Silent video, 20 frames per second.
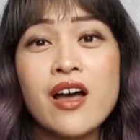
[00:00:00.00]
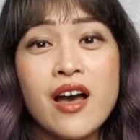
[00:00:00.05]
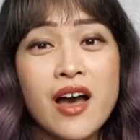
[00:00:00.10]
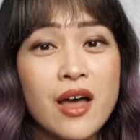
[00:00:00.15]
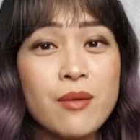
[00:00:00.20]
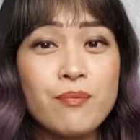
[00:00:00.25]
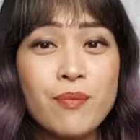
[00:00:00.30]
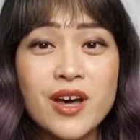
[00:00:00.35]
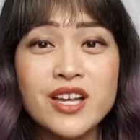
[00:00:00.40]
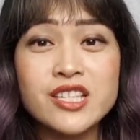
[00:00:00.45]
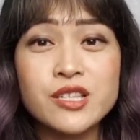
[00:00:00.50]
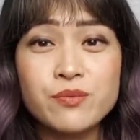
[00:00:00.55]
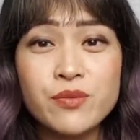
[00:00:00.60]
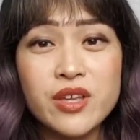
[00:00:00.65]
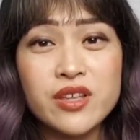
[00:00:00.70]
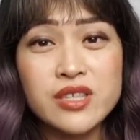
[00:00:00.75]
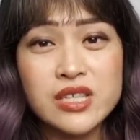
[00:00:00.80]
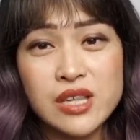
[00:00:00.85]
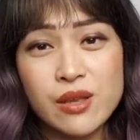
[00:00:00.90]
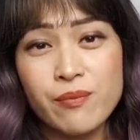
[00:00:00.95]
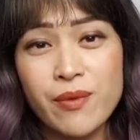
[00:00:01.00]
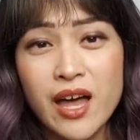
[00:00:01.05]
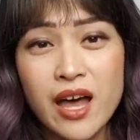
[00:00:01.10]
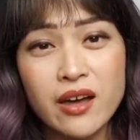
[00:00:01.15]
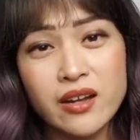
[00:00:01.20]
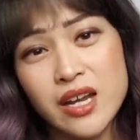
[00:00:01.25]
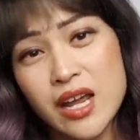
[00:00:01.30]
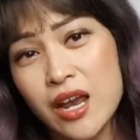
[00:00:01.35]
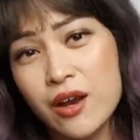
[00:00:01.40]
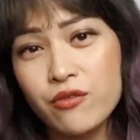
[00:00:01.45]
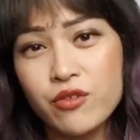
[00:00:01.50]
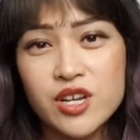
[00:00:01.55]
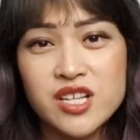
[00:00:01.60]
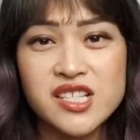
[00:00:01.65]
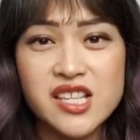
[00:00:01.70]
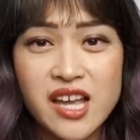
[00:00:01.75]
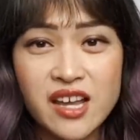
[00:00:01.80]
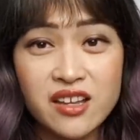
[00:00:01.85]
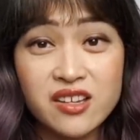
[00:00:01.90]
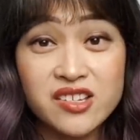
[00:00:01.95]
I bust myths about every
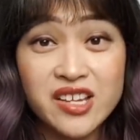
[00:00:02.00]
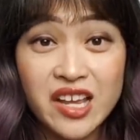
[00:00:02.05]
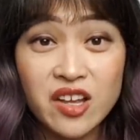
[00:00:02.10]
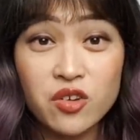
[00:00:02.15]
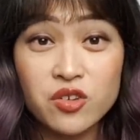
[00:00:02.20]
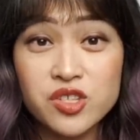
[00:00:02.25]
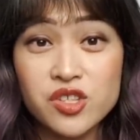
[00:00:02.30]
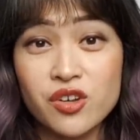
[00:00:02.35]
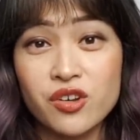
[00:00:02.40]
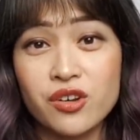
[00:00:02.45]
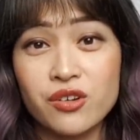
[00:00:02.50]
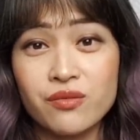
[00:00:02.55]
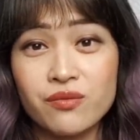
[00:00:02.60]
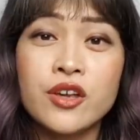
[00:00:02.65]
second day or so.